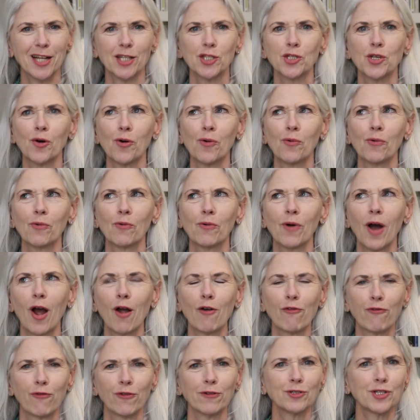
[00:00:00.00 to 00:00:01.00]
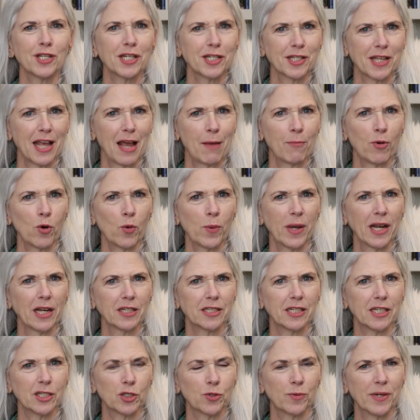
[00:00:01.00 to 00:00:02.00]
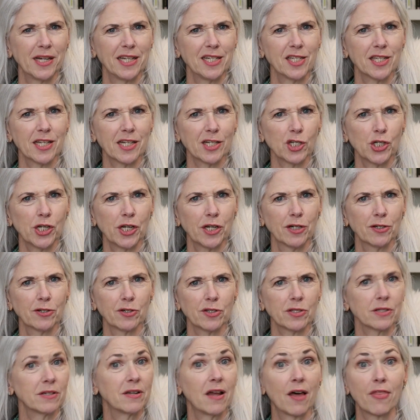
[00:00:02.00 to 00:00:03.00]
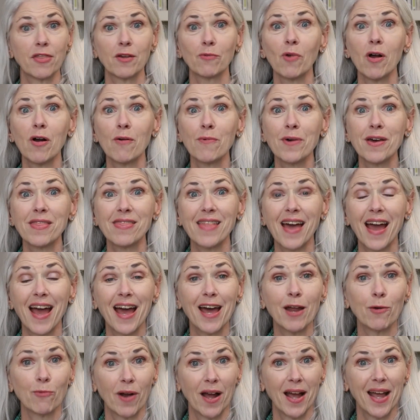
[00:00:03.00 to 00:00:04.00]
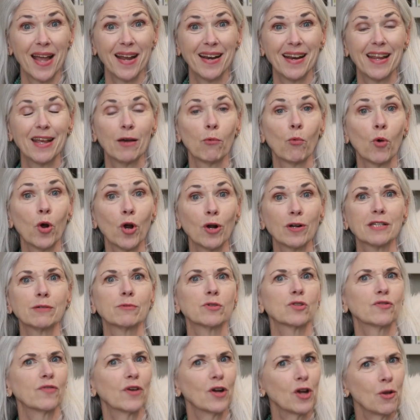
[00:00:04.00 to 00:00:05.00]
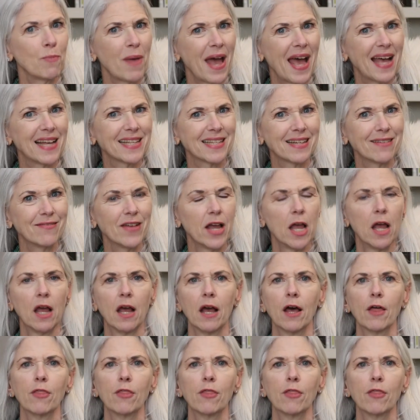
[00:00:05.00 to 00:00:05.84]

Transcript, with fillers: So our first example, we looked at 26 years, nothing wrong with that, right? It worked, it was very passive.